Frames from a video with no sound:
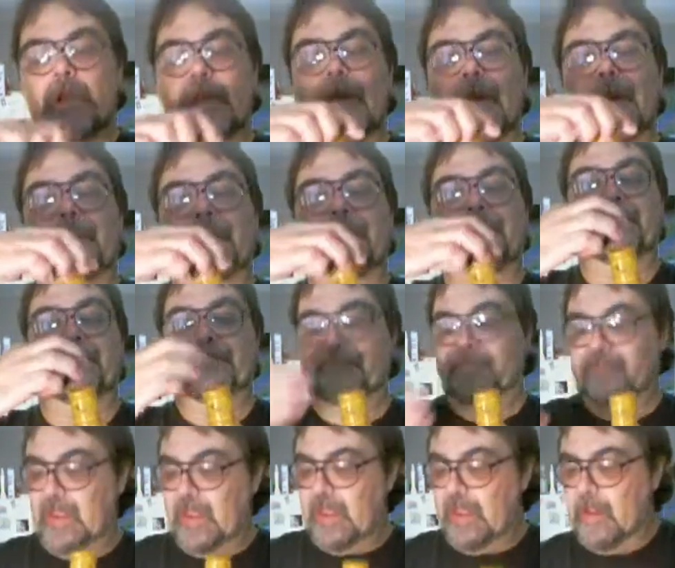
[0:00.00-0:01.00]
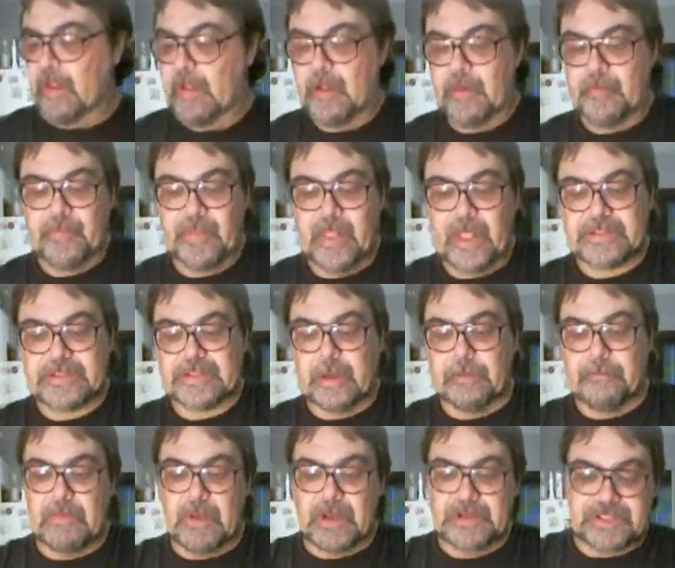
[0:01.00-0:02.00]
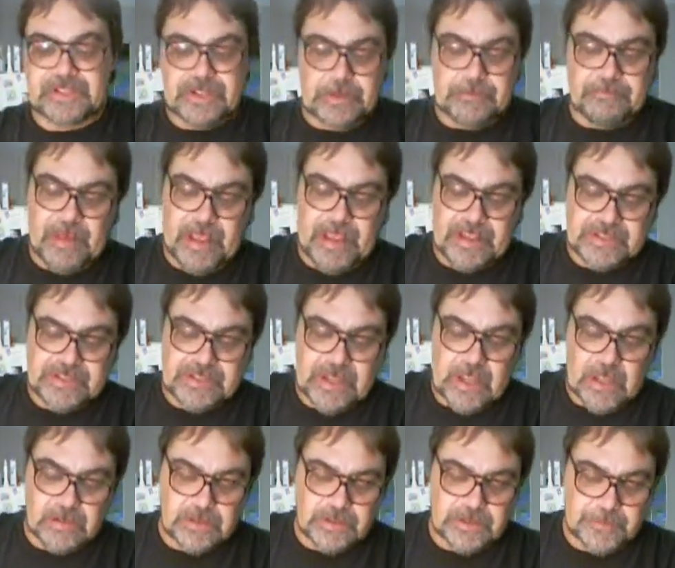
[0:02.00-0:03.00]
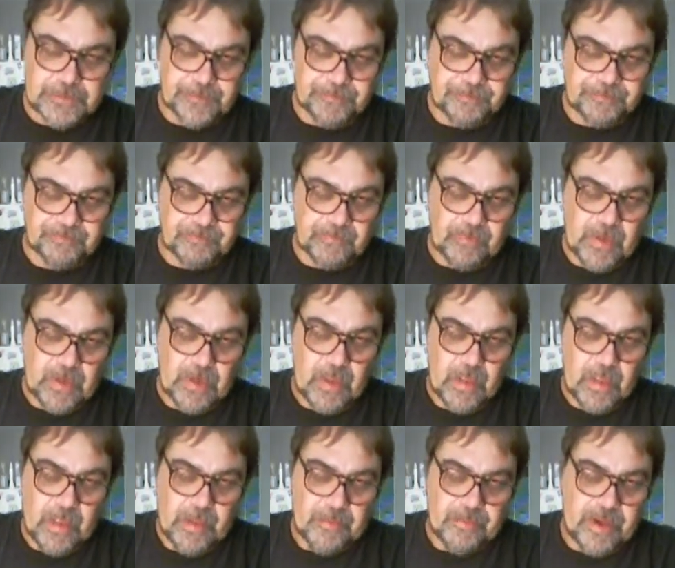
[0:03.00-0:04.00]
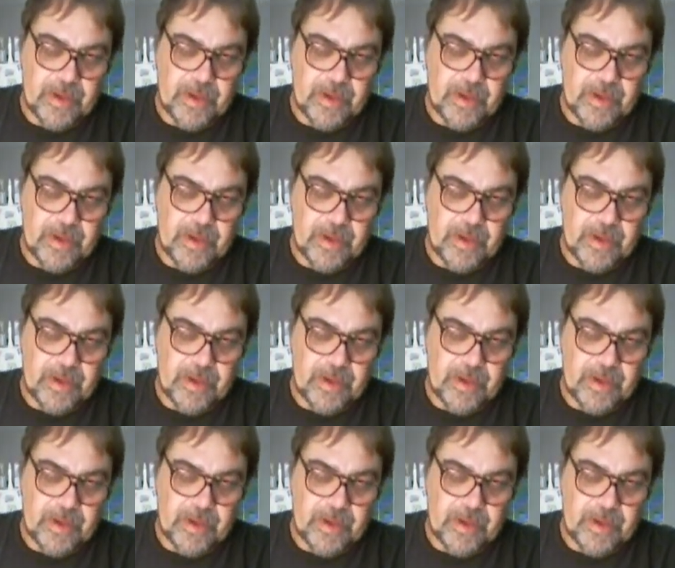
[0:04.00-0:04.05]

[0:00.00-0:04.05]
Yep. It's a mustard-based sauce,